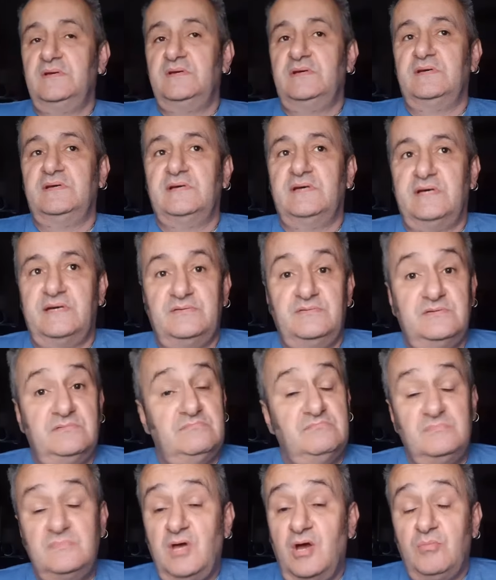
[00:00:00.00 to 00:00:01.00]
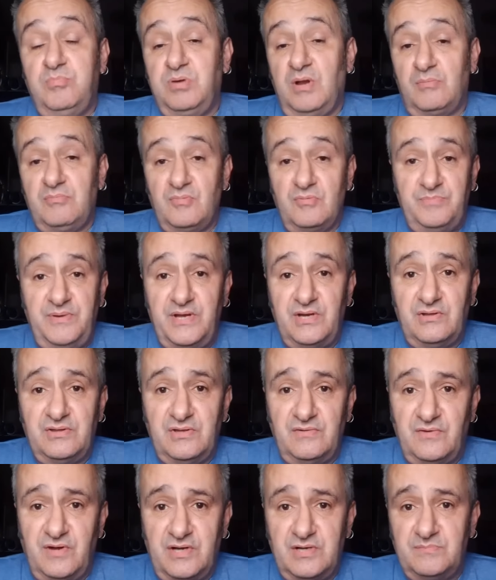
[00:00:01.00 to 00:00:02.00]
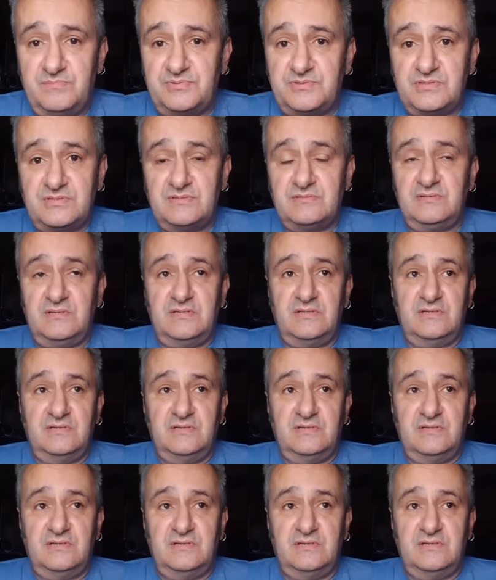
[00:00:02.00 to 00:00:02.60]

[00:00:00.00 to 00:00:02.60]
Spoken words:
No problem with being on the ropes.